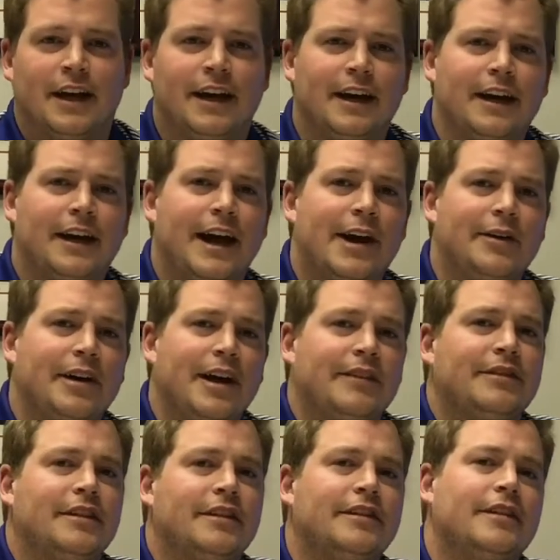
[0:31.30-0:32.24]
Uh, I would
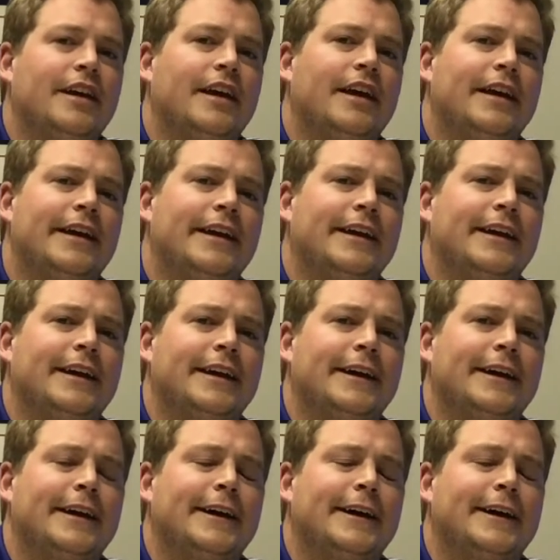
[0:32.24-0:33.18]
have to say
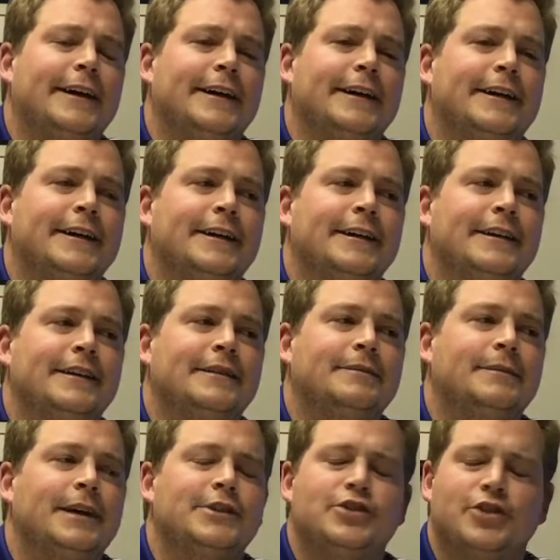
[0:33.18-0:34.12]
uh,
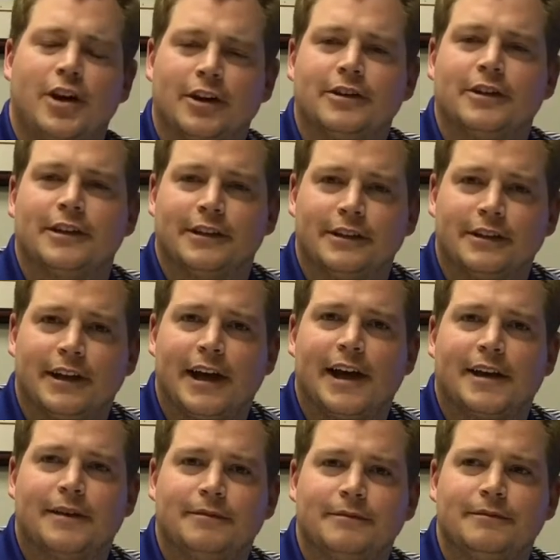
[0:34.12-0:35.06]
my chocolate
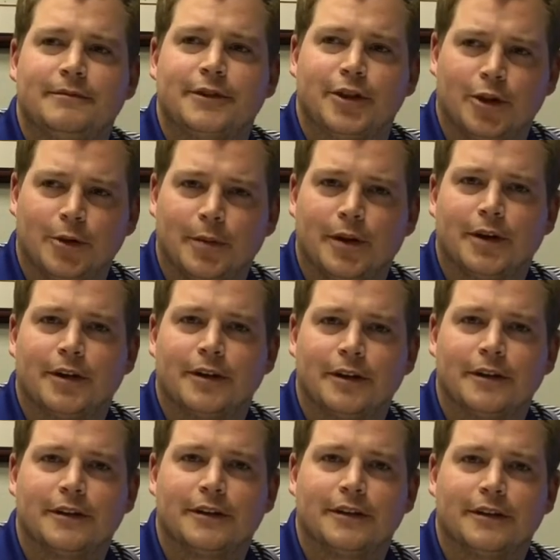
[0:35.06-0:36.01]
lab, Cooper.
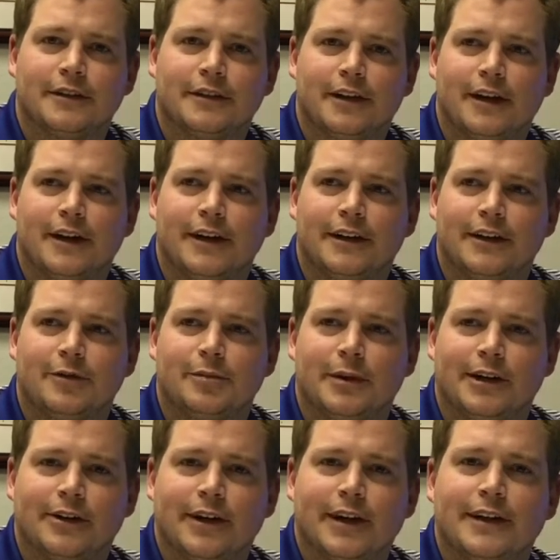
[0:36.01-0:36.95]
Uh, he's
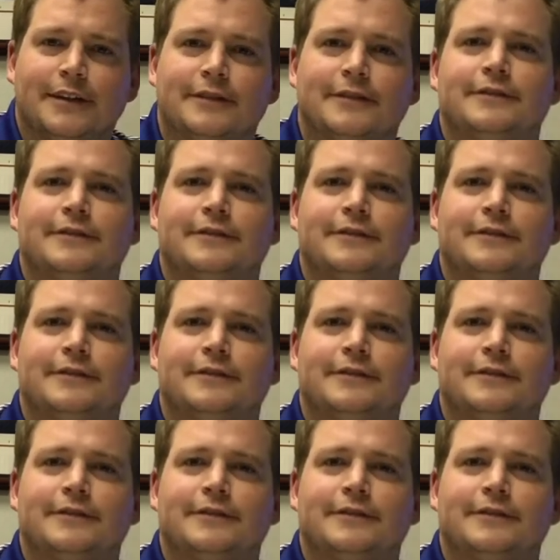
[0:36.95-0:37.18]
pretty great.